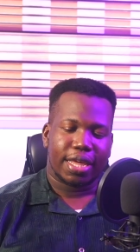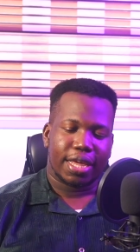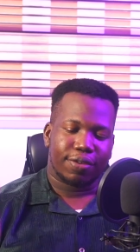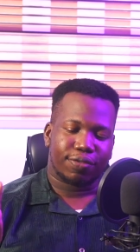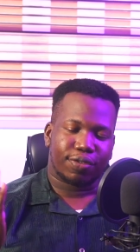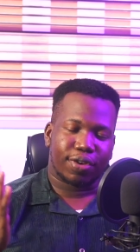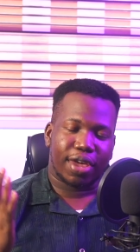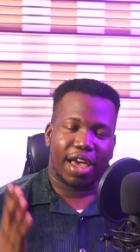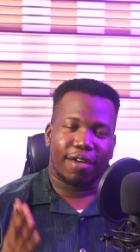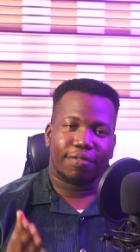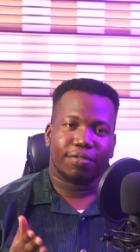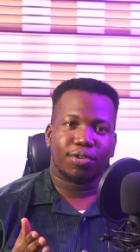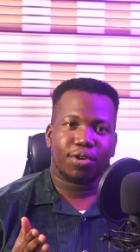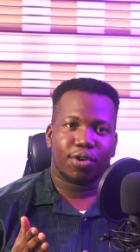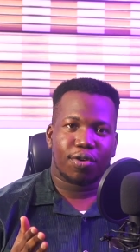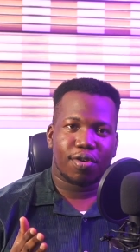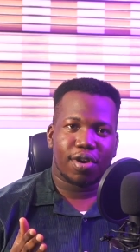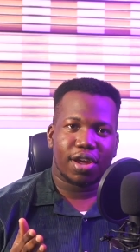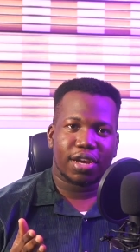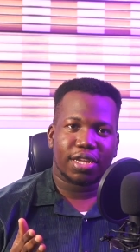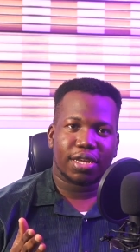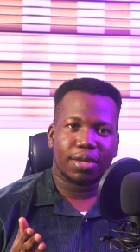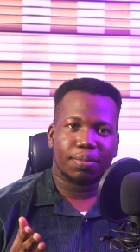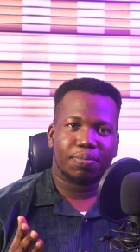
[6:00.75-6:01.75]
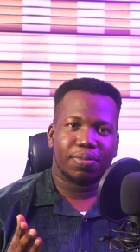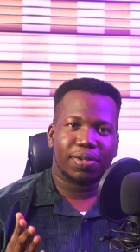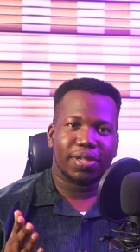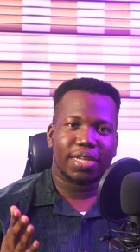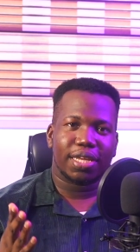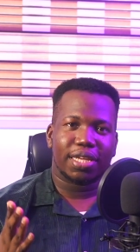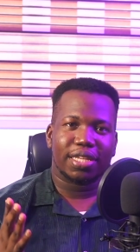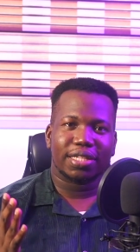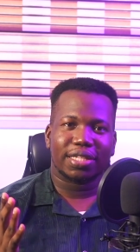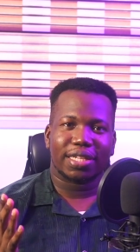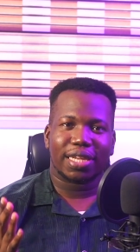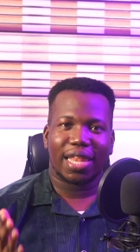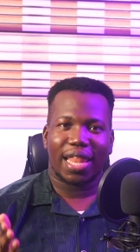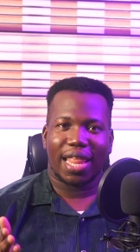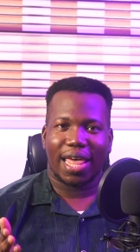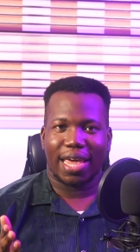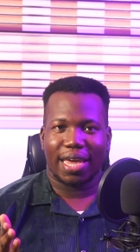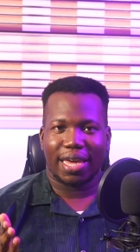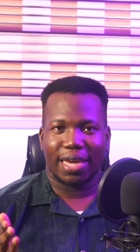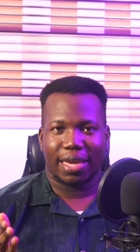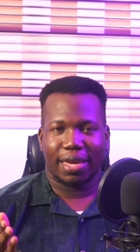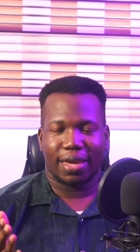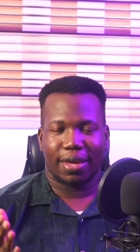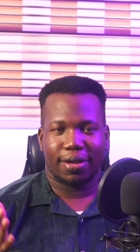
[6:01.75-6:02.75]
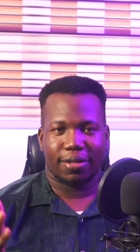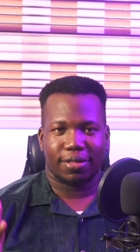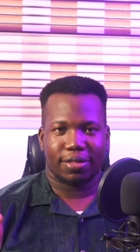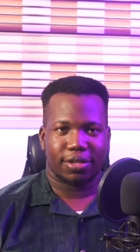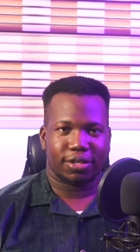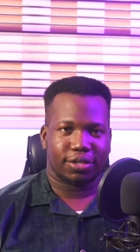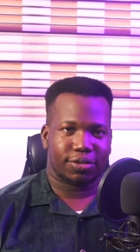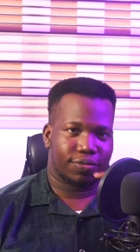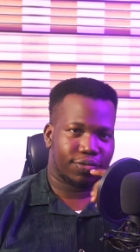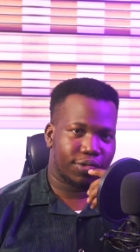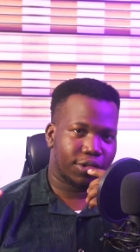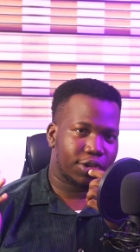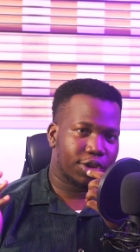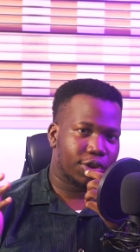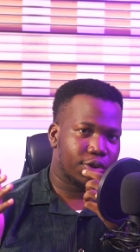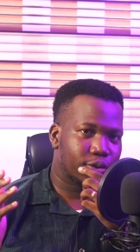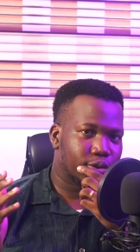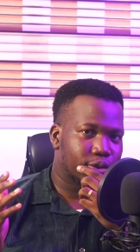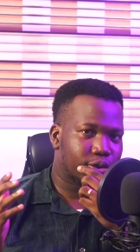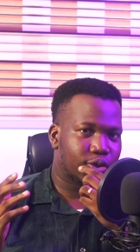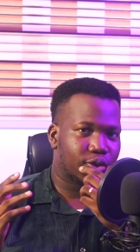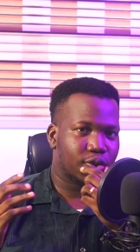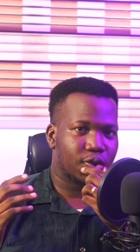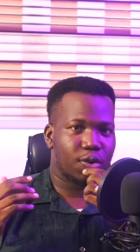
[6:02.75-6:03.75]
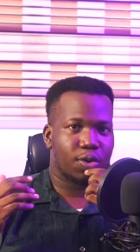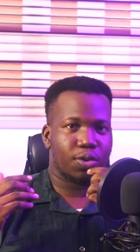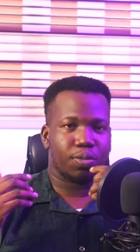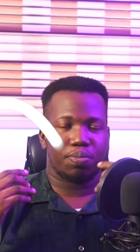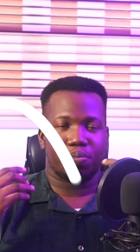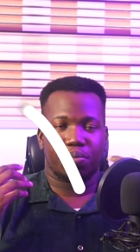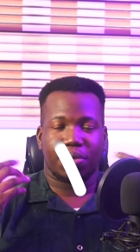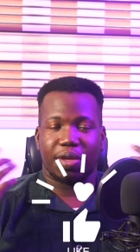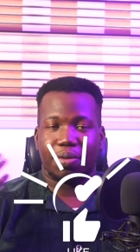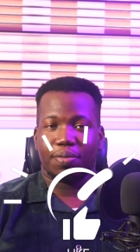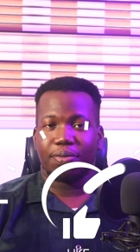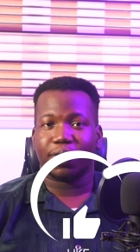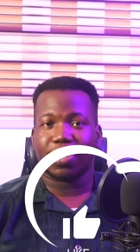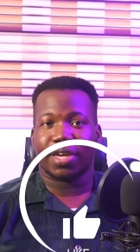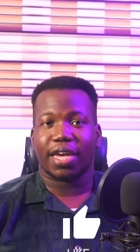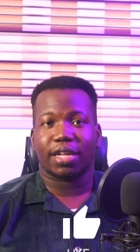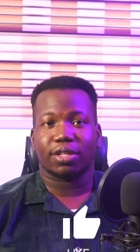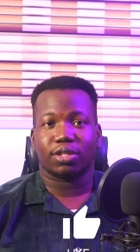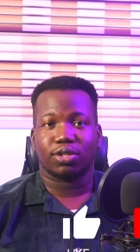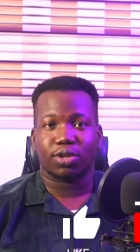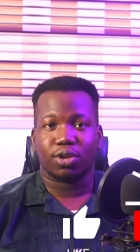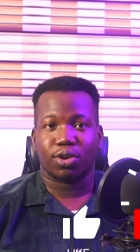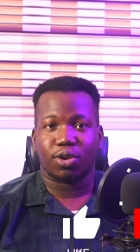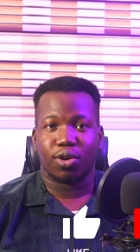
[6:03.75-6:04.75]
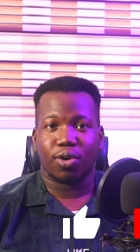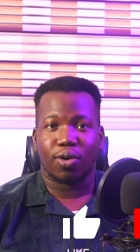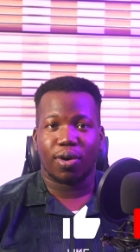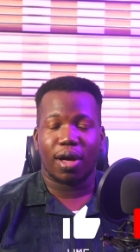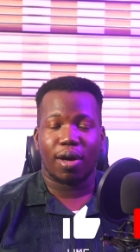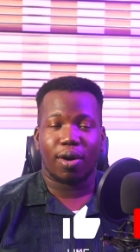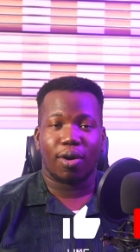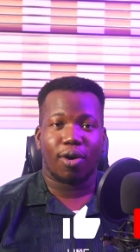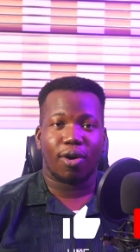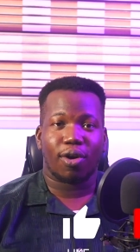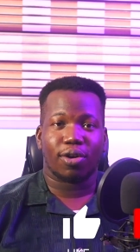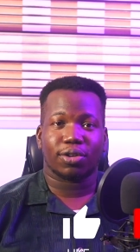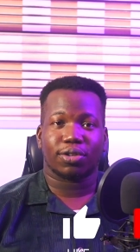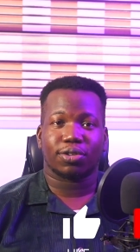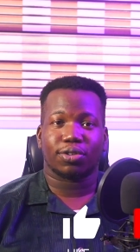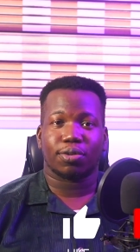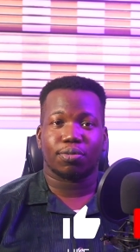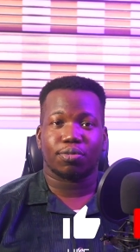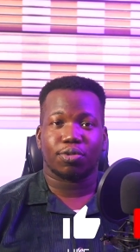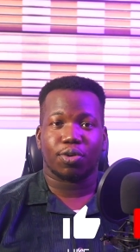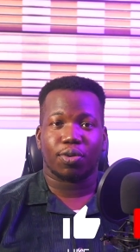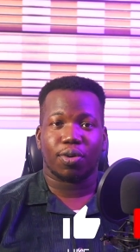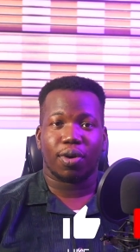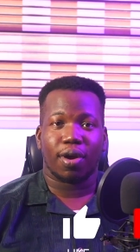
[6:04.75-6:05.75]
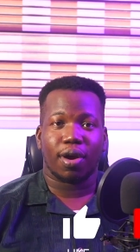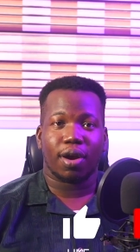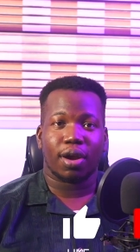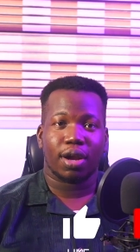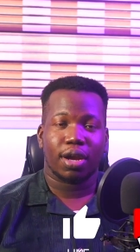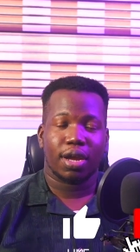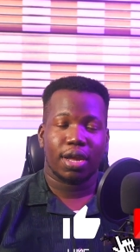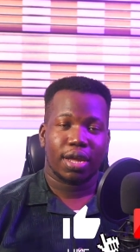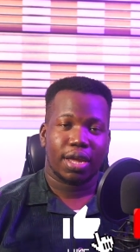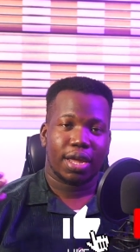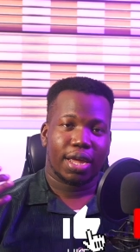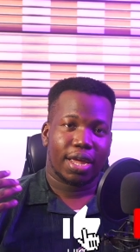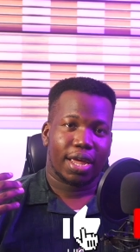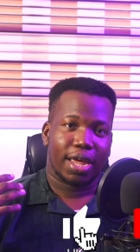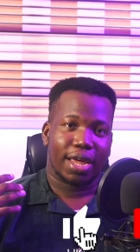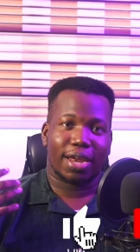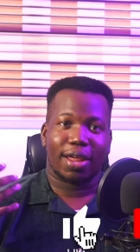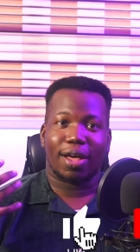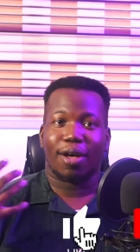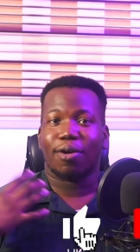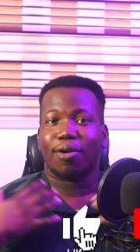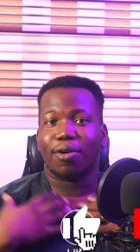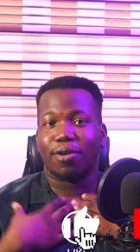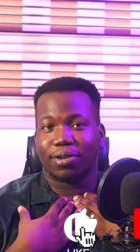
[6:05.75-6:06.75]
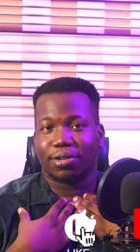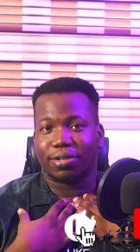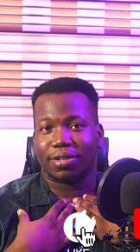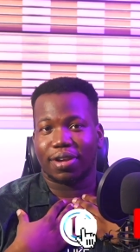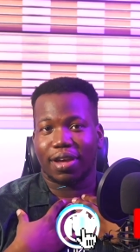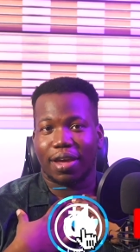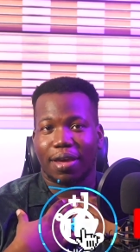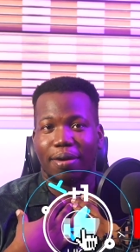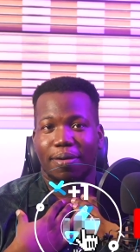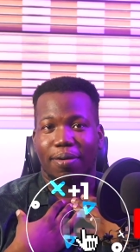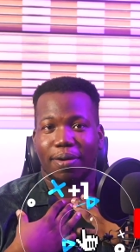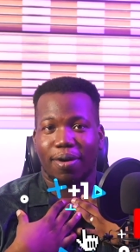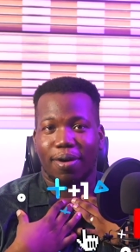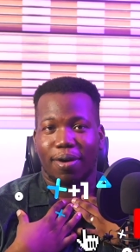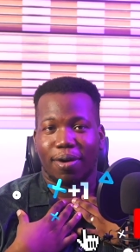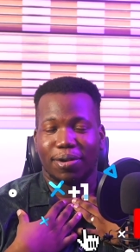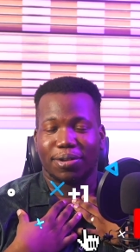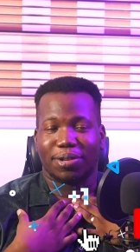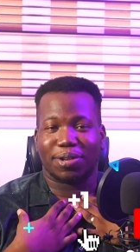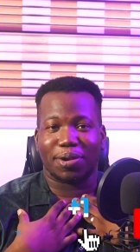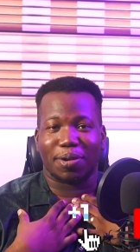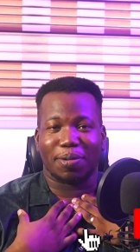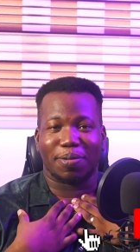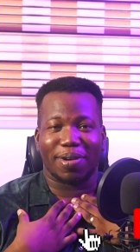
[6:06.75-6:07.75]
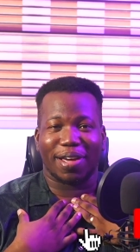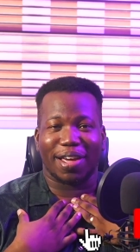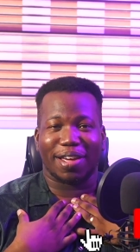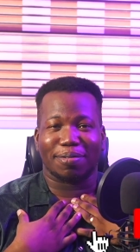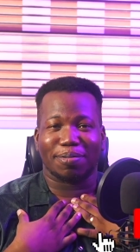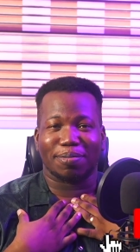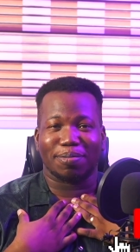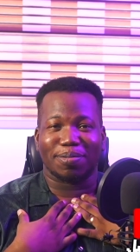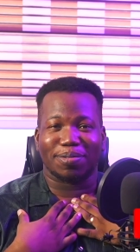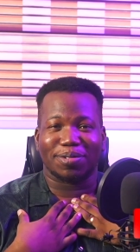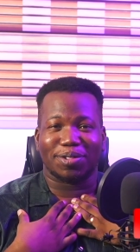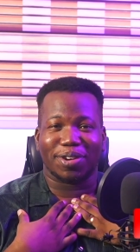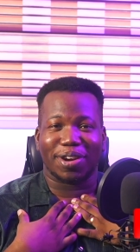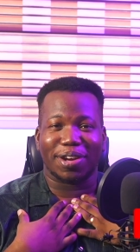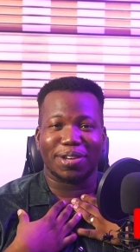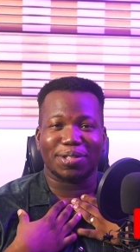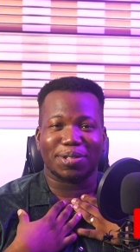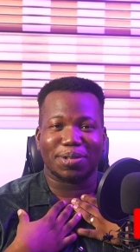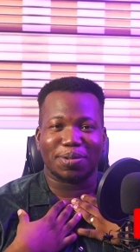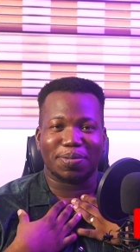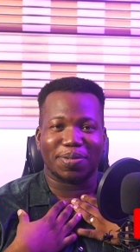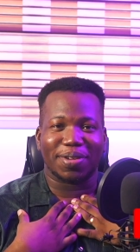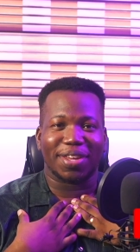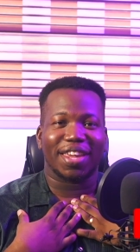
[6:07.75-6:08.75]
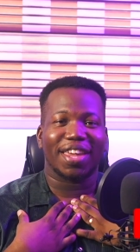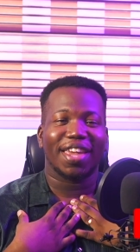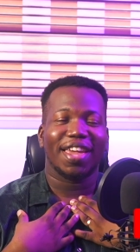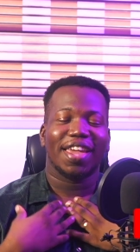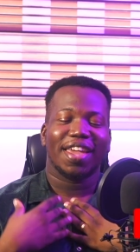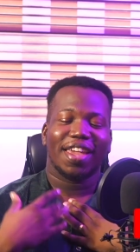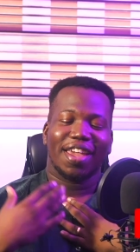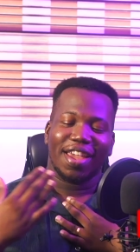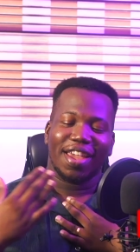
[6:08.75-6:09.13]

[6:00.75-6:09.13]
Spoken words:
If you haven't already, please like this video so people get to know how awesome you are and how awesome I'm trying to be.